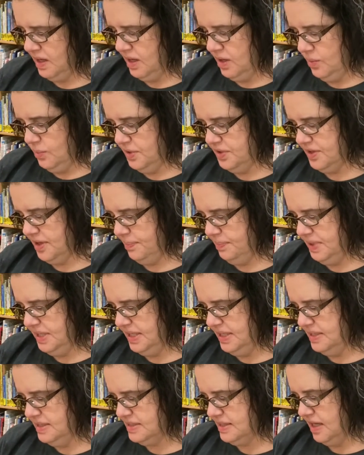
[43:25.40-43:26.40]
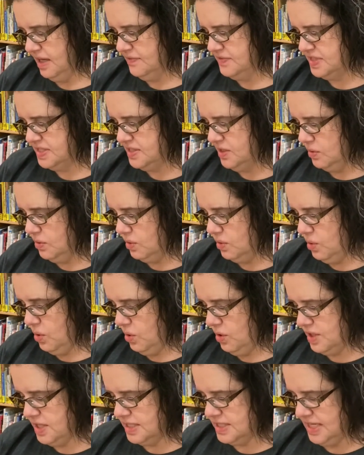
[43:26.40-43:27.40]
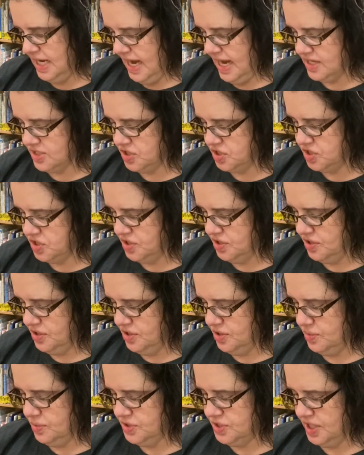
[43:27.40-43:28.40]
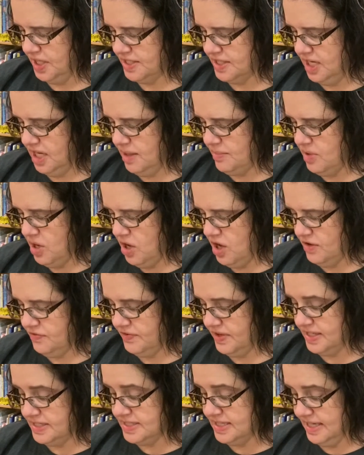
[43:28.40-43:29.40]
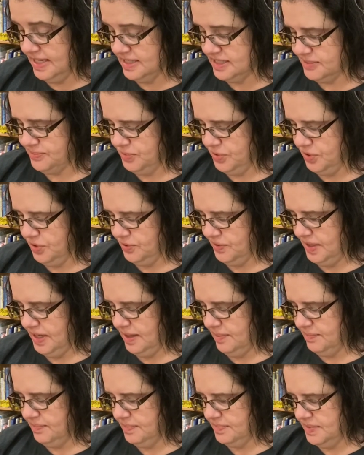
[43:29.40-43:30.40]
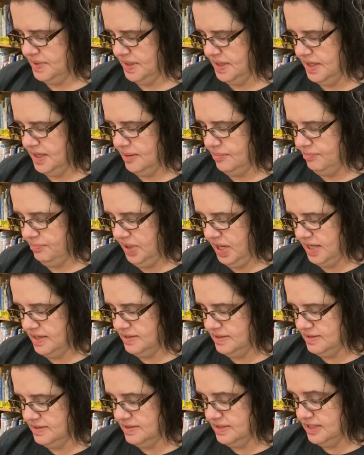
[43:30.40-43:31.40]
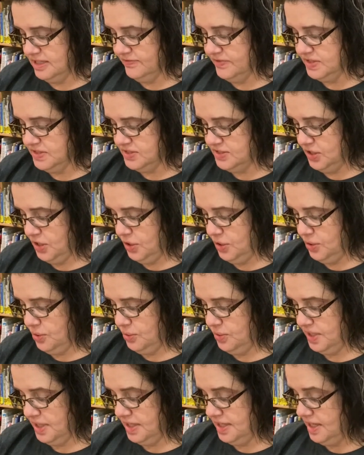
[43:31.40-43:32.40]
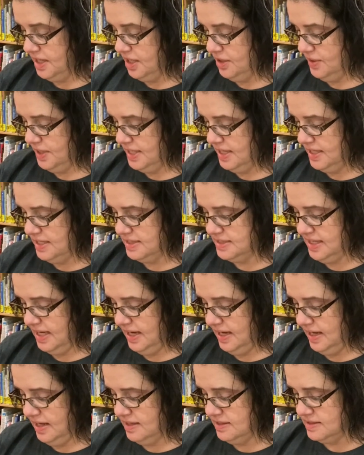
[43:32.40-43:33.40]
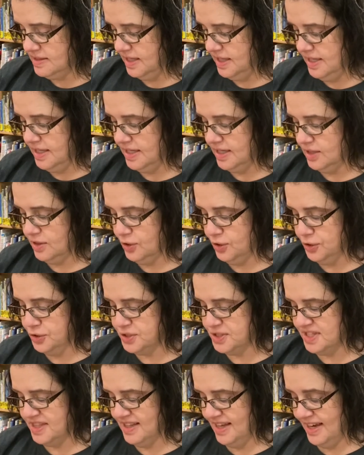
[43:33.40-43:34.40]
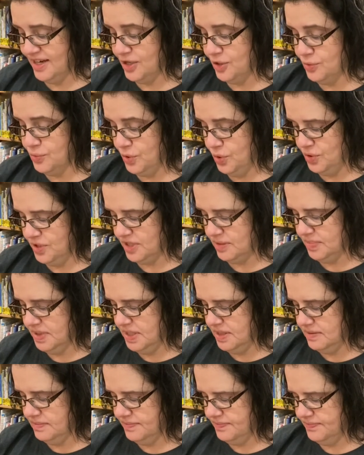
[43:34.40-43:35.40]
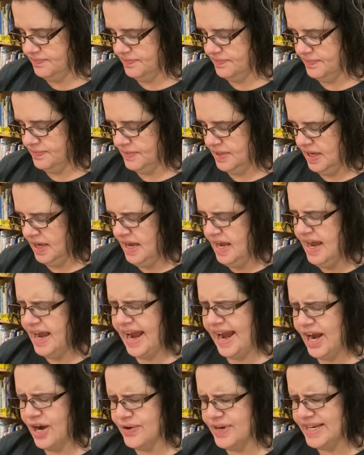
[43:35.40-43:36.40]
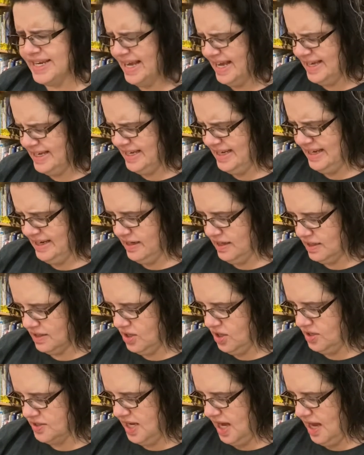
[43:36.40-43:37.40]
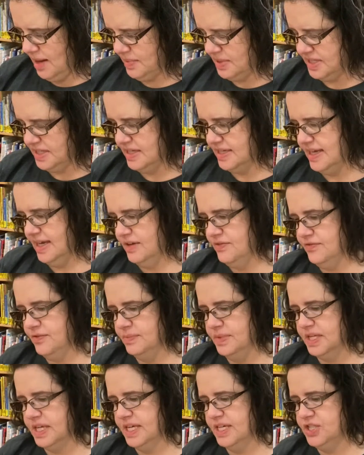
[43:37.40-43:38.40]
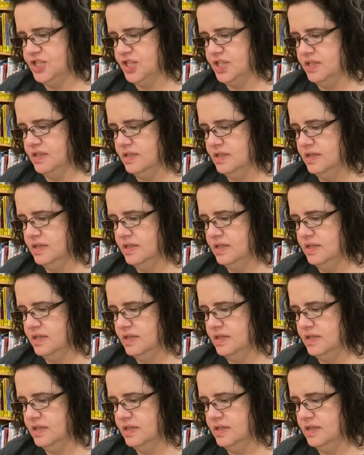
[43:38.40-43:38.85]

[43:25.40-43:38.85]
with a piece of silk cord attached, which had come off a dance program. But even so, in Arrietty's hand, it looked like a rolling pin. Arrietty, called Homily again from the kitchen.